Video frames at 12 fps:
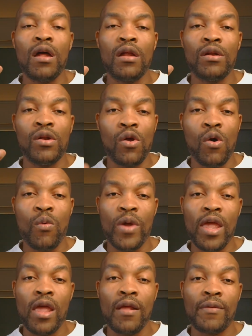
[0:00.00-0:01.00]

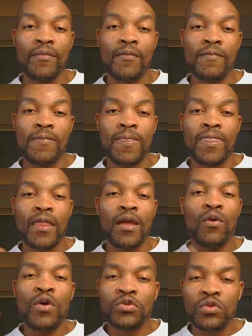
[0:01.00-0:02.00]
Norway,
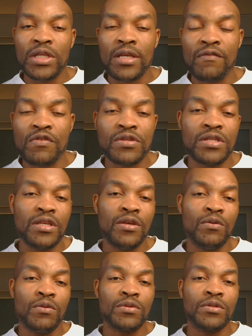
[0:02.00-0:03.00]
going to interview
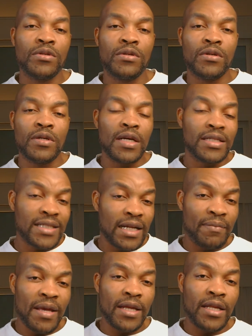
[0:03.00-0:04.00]
CEOs, sat
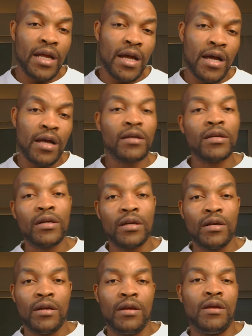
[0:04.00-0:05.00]
behind the car,
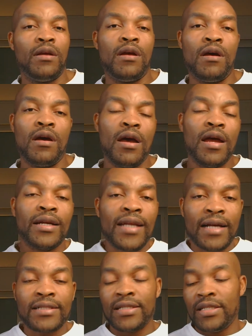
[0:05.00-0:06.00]

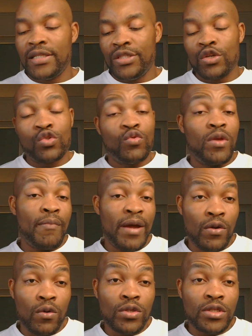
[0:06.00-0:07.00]
taxi, just doing my
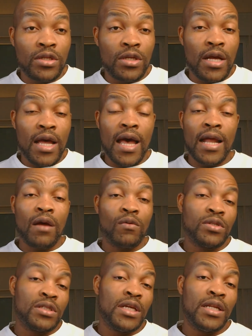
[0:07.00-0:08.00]
notes. And I was
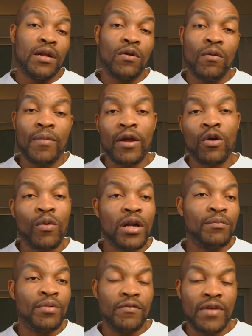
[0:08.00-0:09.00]
saying that, oh my God, what a
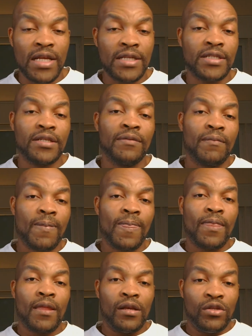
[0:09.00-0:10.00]
privilege
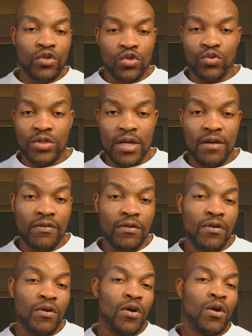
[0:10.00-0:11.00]
just to
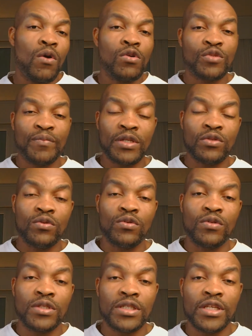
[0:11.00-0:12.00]
travel, go speak to
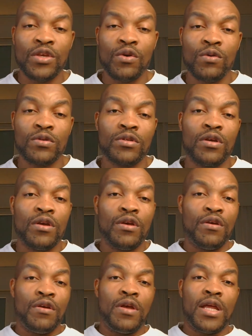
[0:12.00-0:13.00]
CEOs,
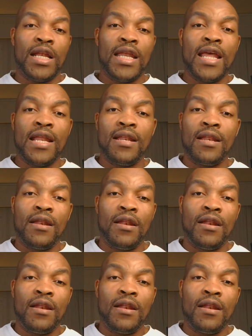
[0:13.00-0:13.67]
then